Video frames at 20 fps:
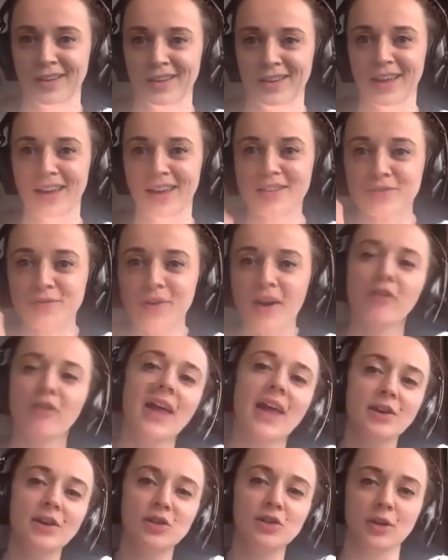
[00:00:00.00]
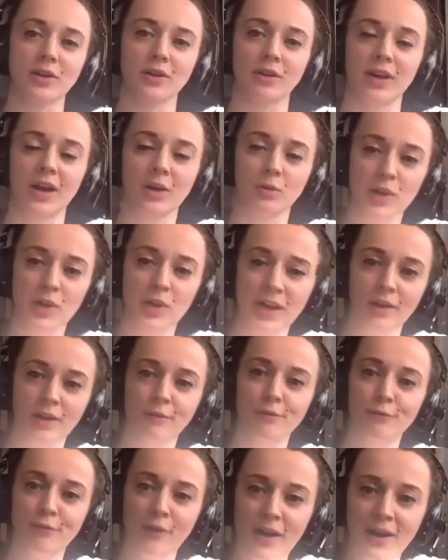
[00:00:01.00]
it's variation, and we can
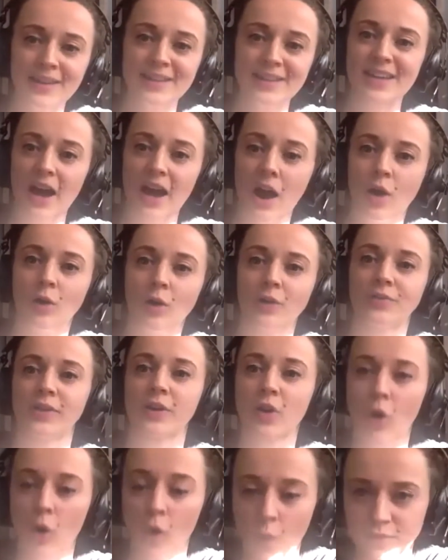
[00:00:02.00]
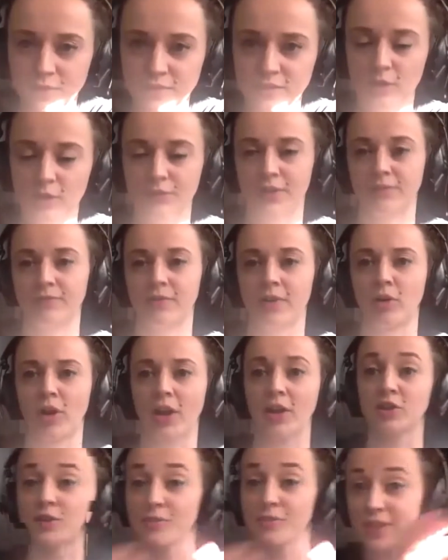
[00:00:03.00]
find out the causes of that
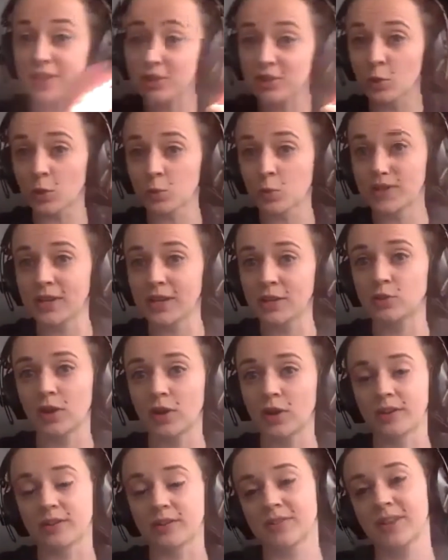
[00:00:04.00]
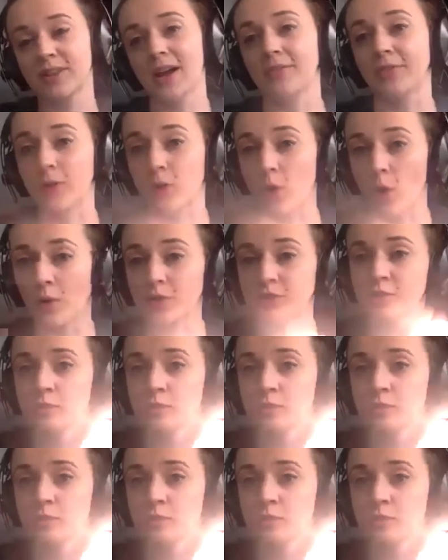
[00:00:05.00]
variation. That's what we need to understand, the causal